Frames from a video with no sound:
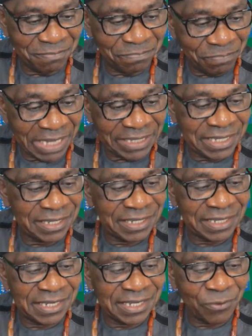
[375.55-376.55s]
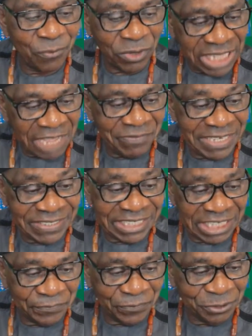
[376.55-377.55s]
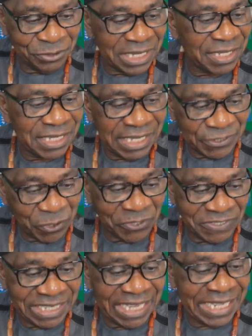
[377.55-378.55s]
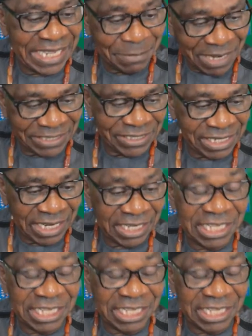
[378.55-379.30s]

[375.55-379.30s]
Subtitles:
but whatever is in the phone is considered immaterial.